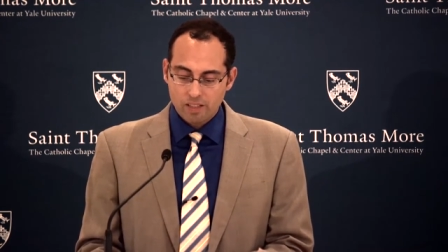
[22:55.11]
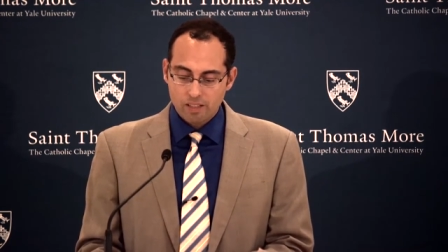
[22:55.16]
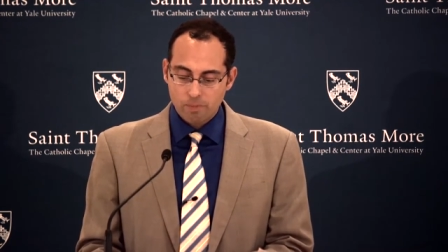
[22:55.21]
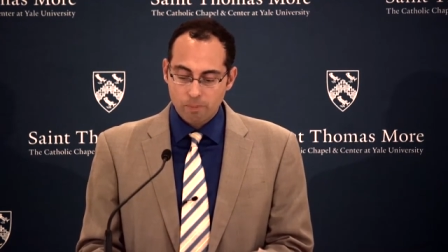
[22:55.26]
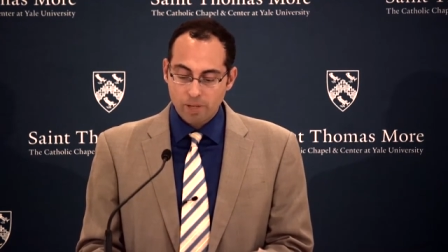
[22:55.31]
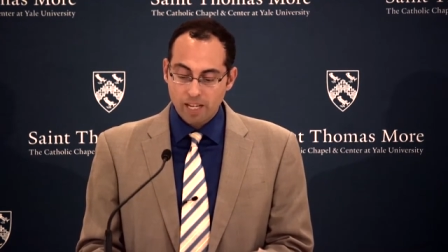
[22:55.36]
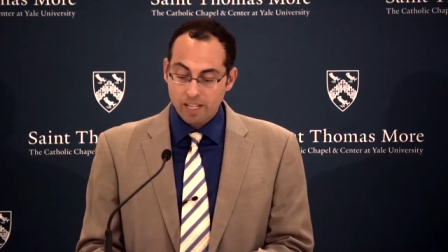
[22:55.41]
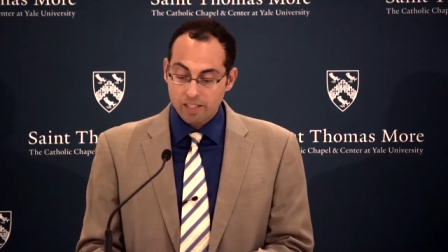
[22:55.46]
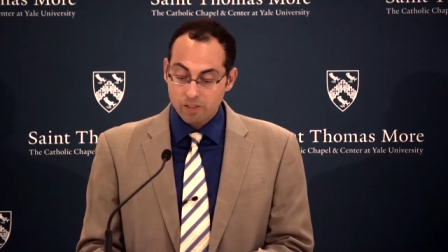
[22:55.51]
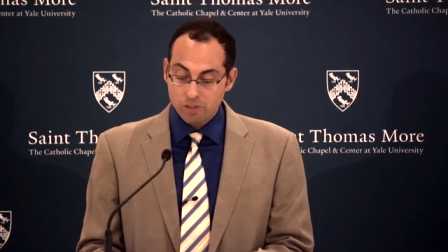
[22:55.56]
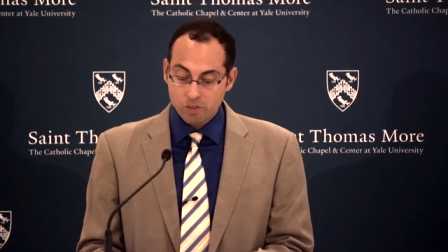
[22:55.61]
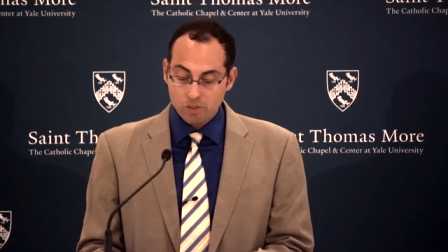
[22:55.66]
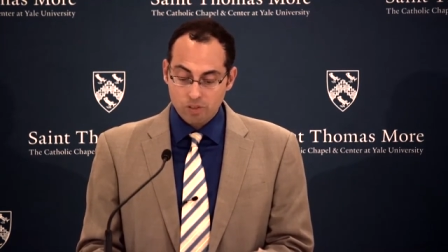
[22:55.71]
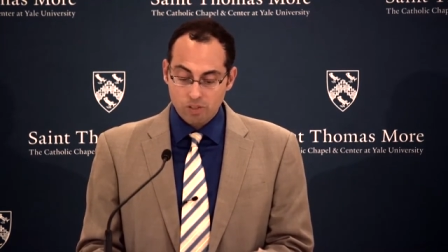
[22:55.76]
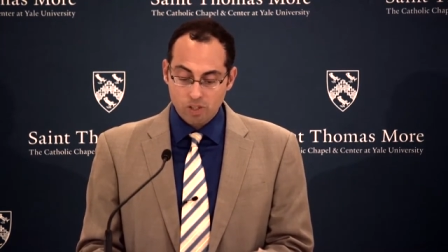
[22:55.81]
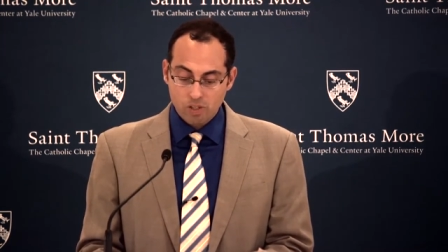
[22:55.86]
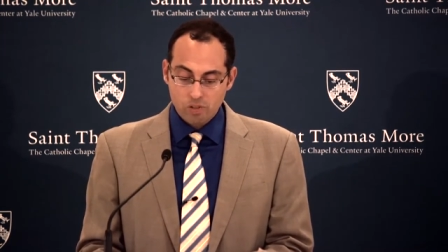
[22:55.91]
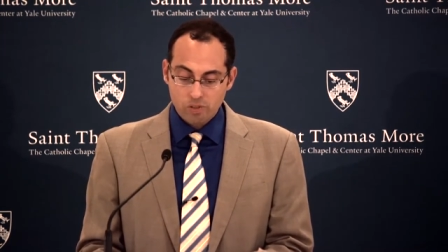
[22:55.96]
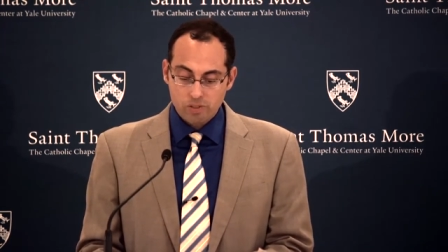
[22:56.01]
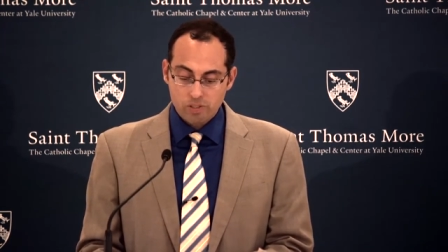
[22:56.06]
The manual
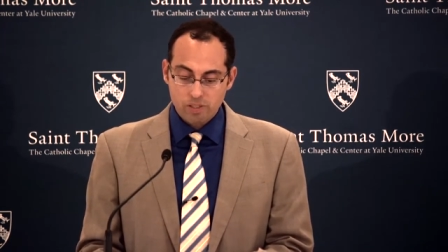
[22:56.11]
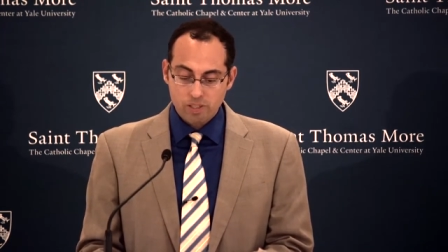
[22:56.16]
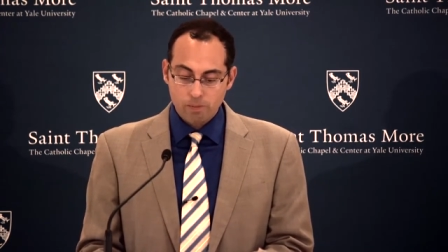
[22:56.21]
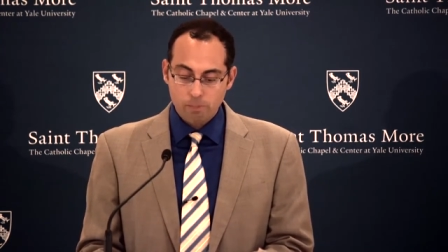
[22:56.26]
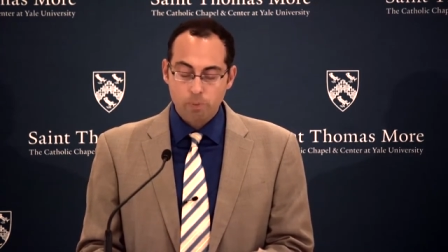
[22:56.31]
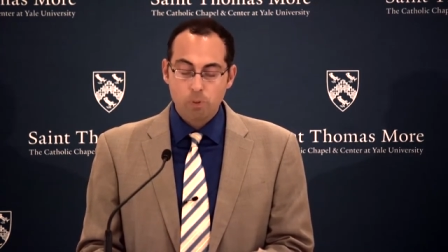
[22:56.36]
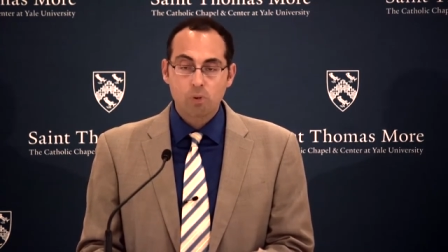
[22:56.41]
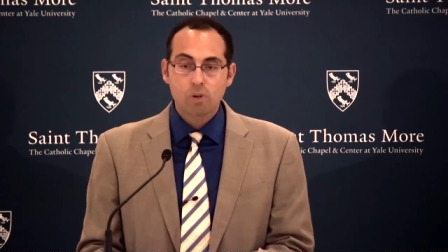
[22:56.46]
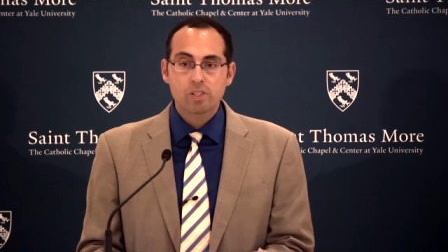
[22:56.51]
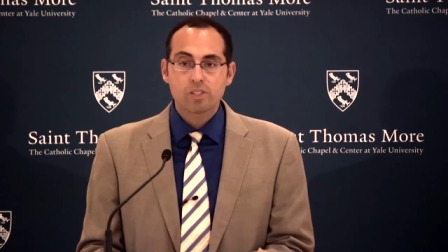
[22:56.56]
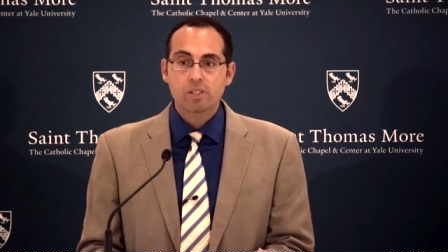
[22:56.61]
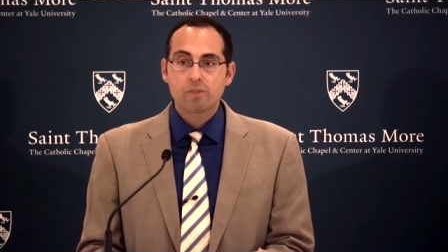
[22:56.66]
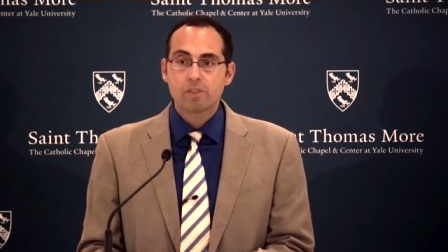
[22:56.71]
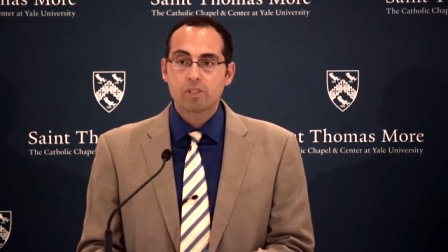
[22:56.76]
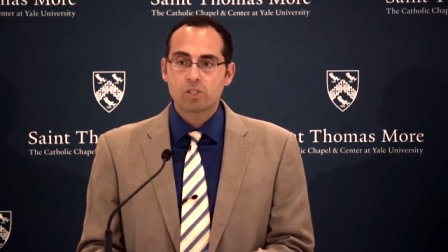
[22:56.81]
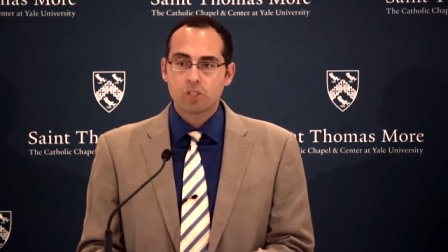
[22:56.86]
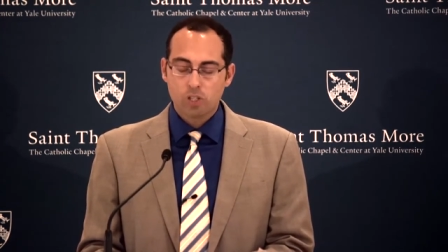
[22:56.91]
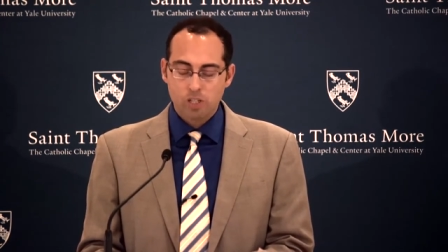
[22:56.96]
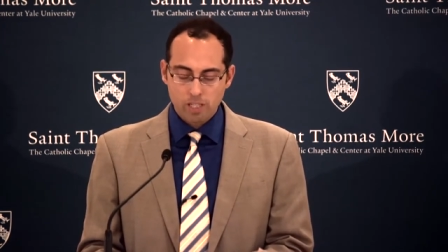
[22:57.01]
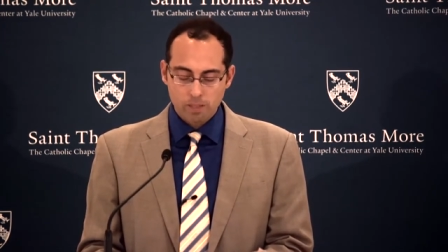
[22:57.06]
notes the importance of
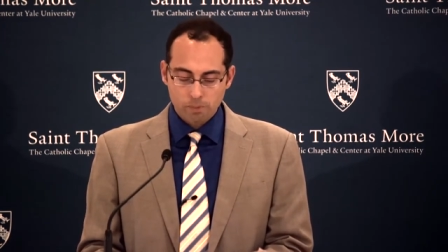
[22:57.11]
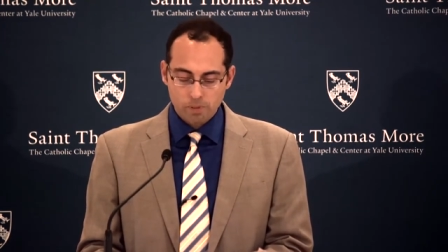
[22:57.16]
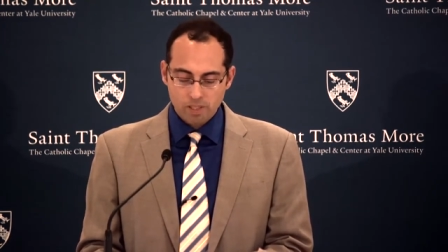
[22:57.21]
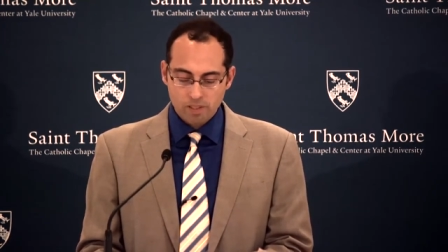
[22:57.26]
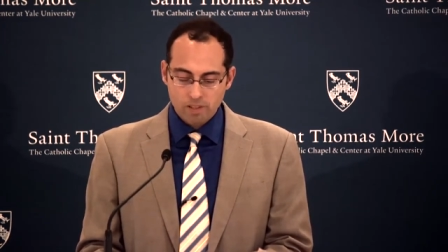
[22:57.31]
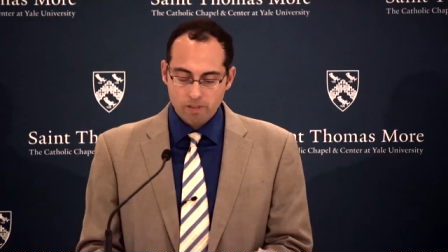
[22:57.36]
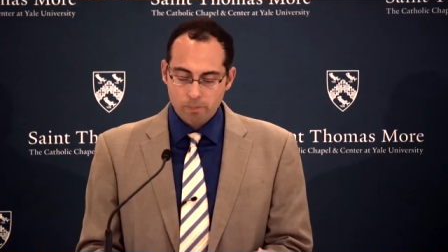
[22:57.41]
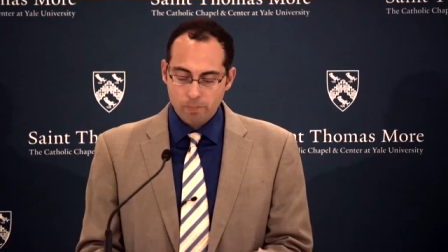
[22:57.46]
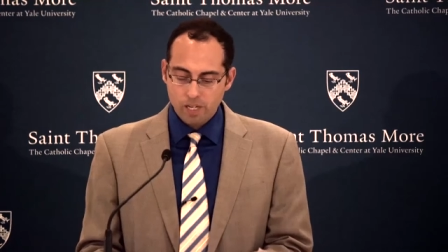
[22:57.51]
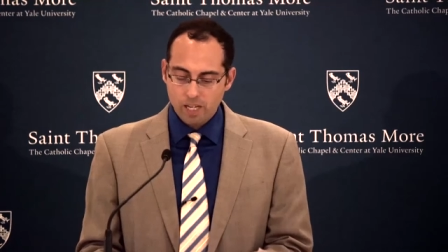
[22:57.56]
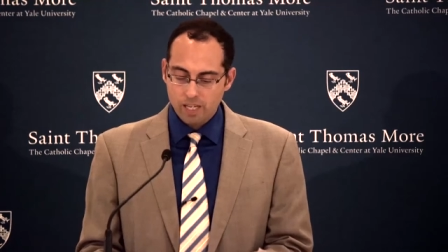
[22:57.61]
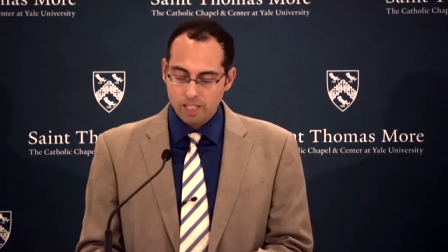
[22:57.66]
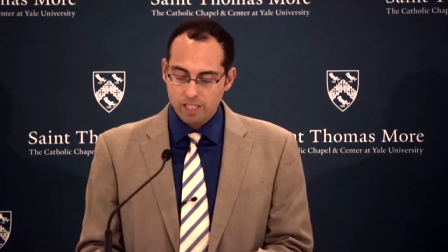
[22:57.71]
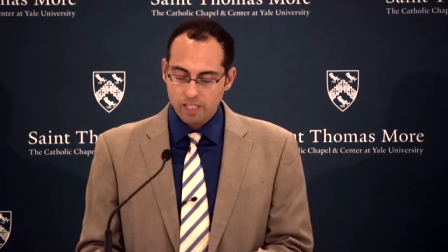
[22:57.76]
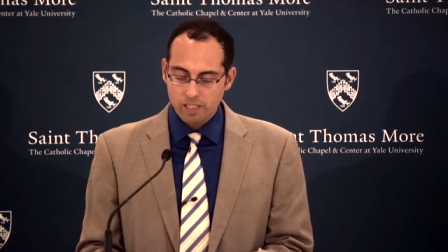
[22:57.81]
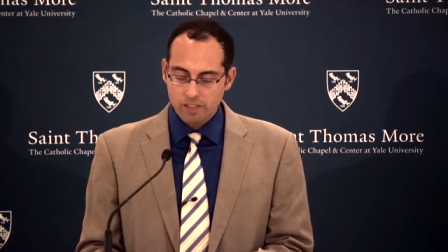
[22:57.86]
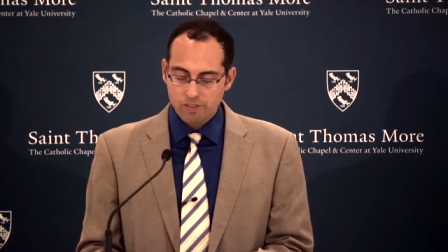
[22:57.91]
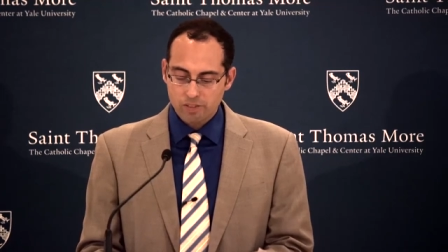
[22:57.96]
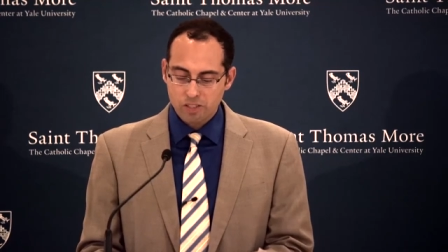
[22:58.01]
the treatment of the body,